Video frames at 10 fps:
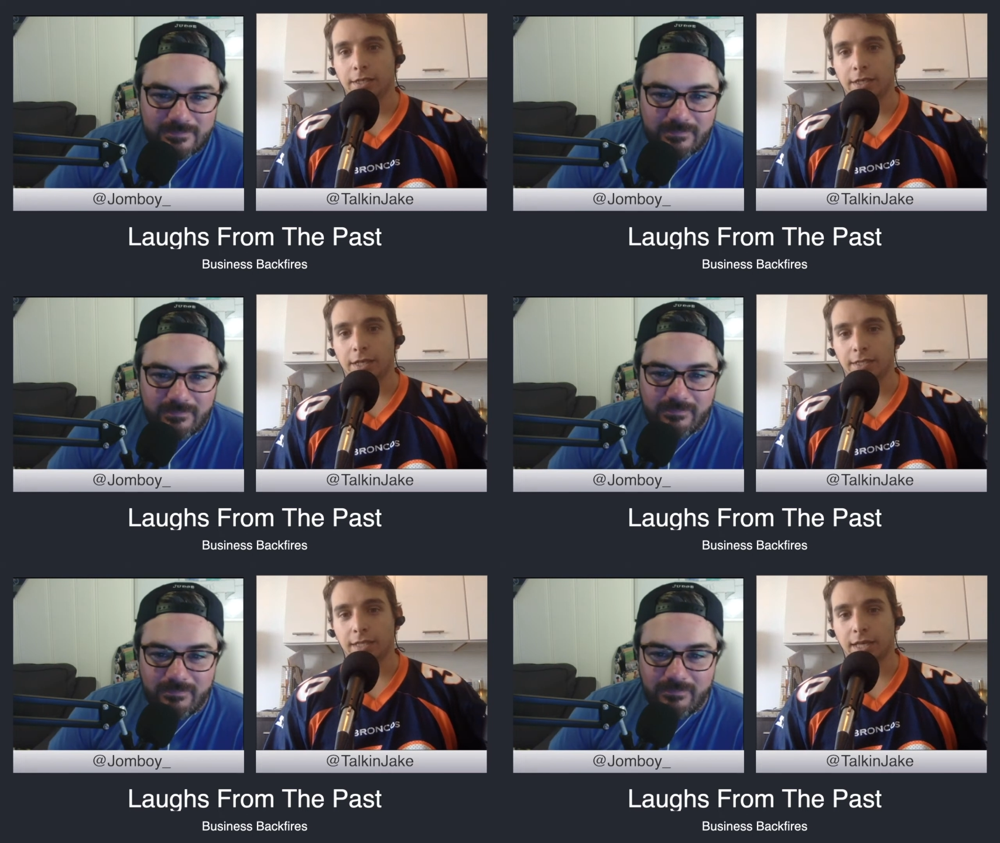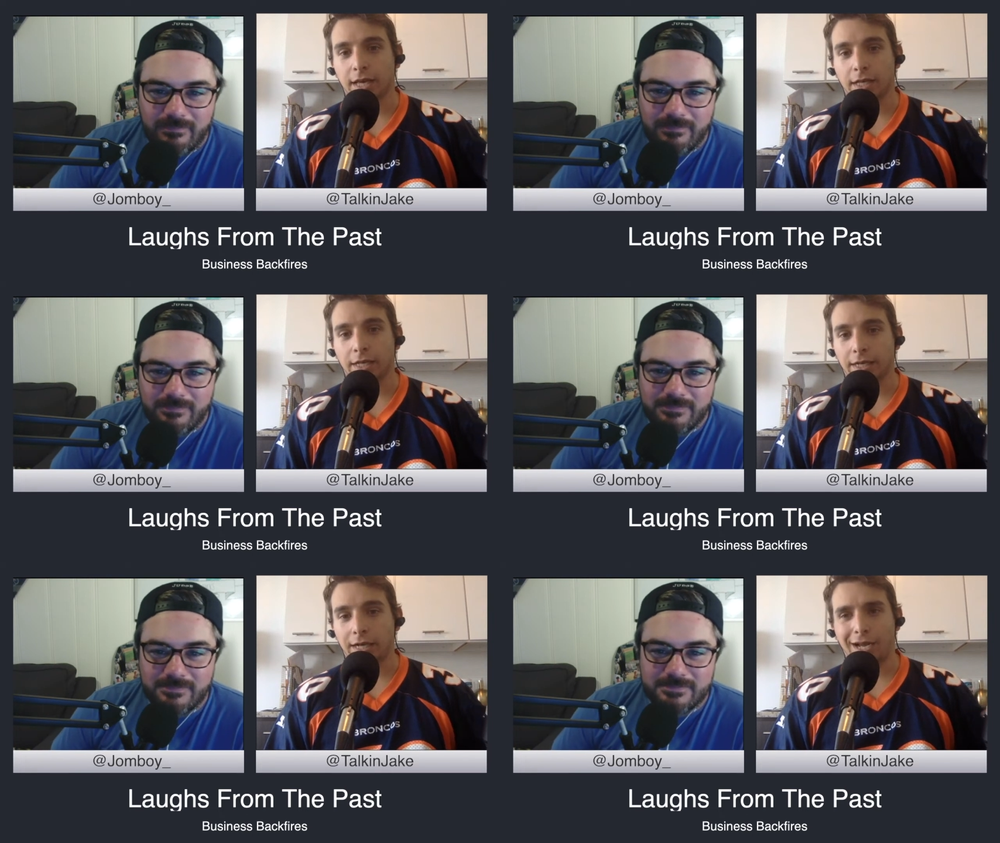Speaker 1: is that,
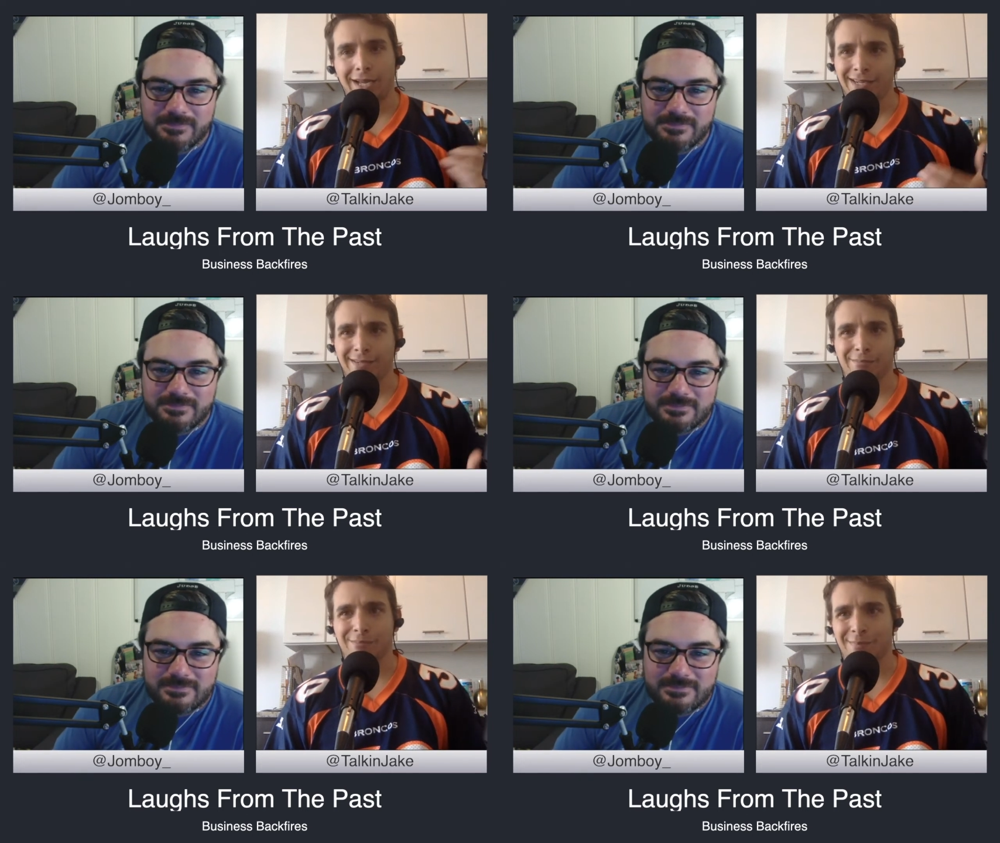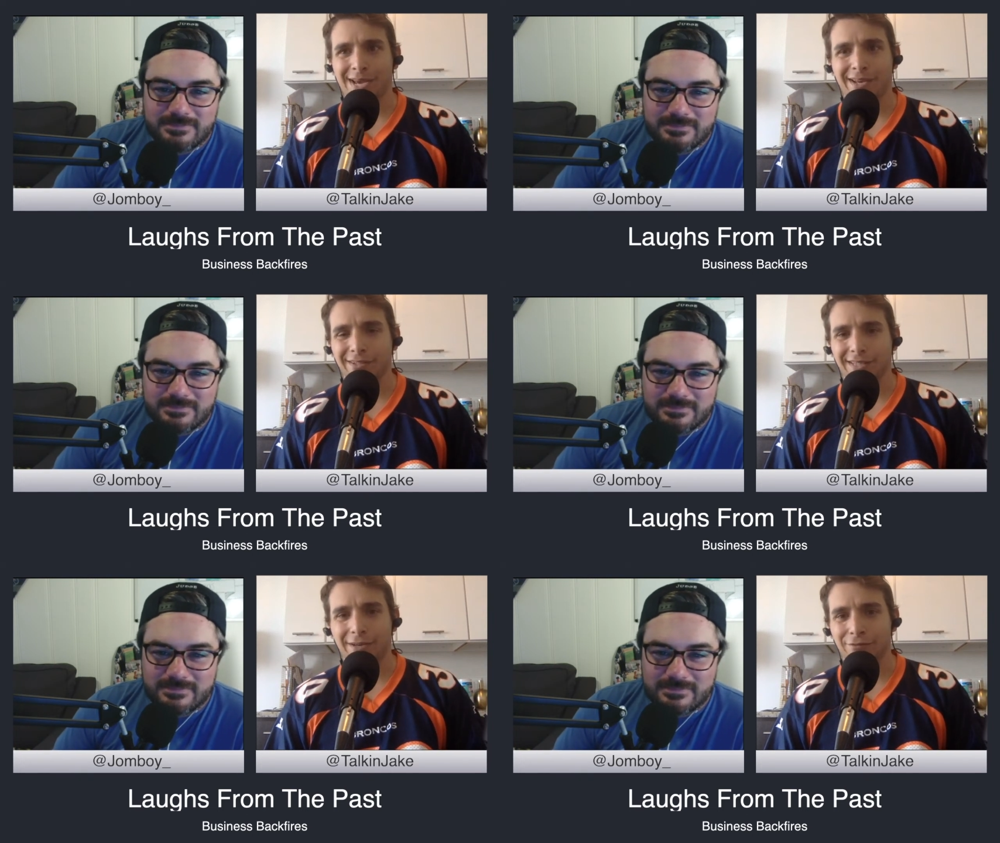like, I didn't mail
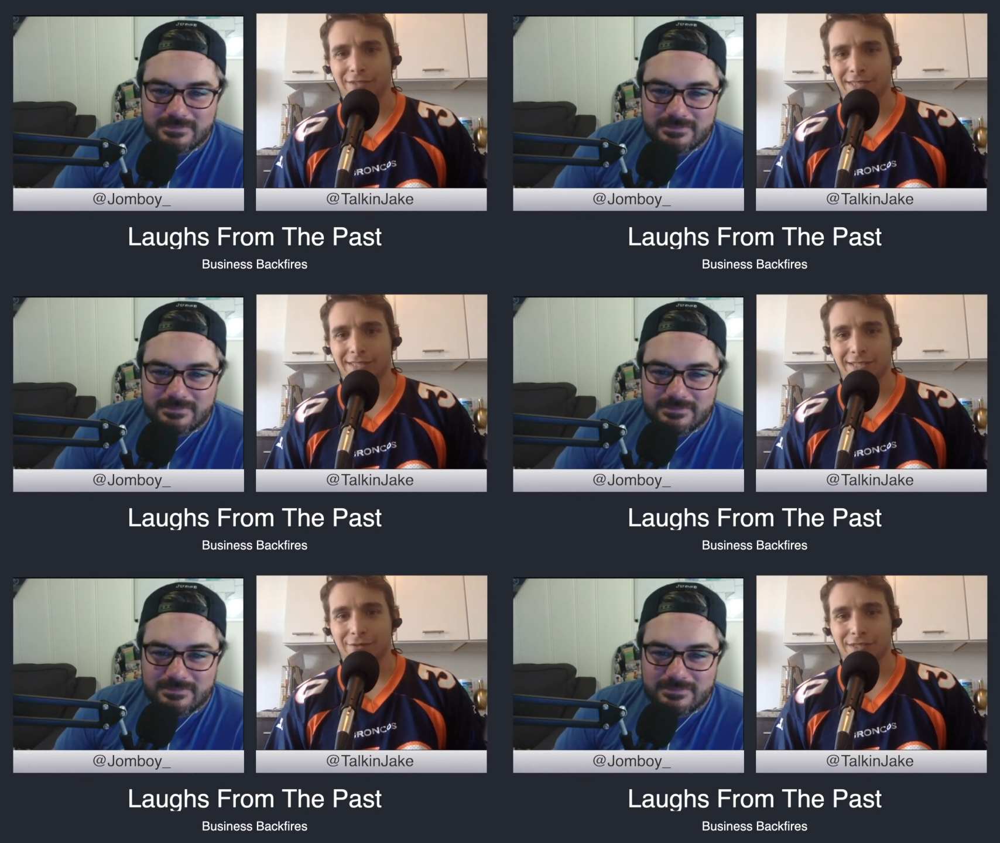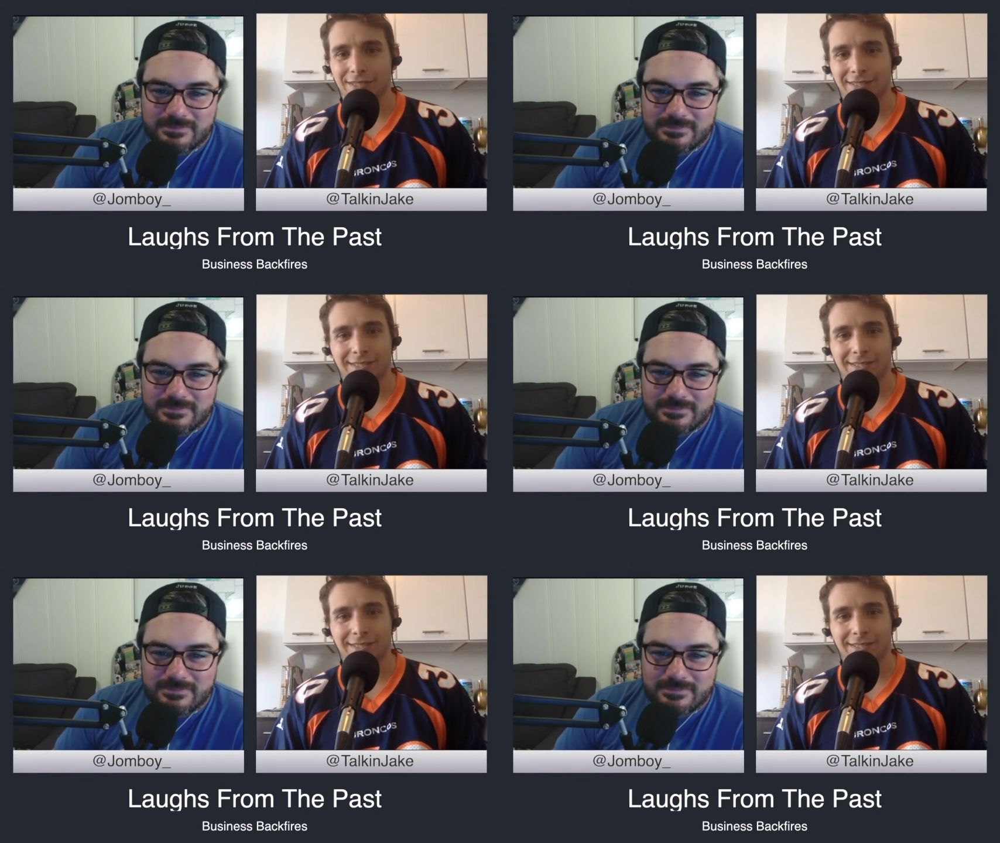Netflix D V Ds